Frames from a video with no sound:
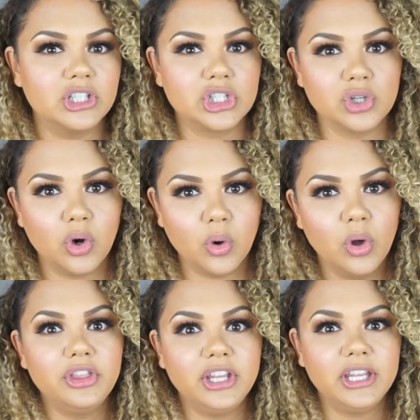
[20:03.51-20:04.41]
so
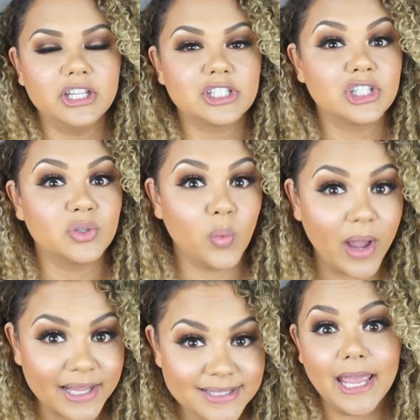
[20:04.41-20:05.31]
the
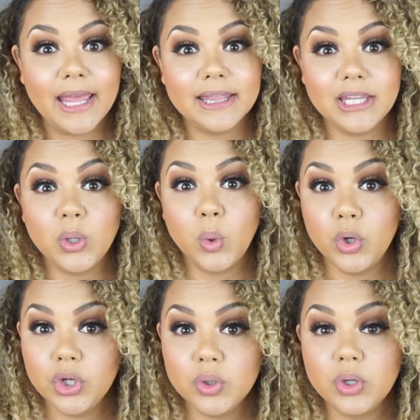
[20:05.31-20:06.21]
sweat and the
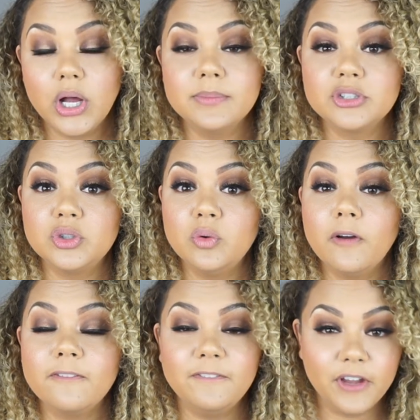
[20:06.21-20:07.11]
oil comes
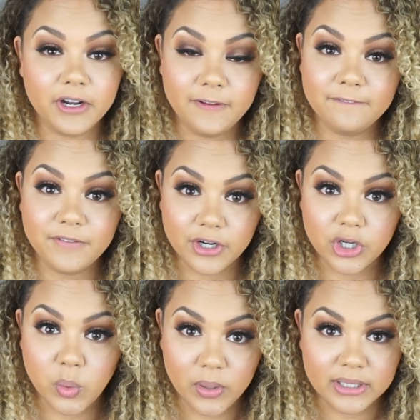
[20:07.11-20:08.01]
through very, very
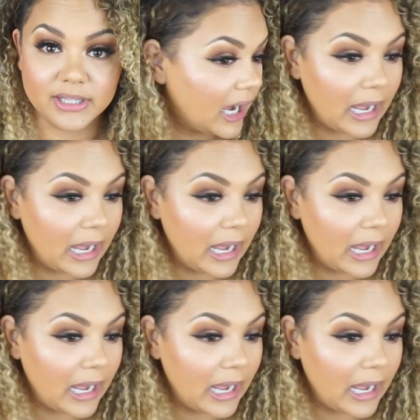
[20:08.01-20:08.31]
quickly.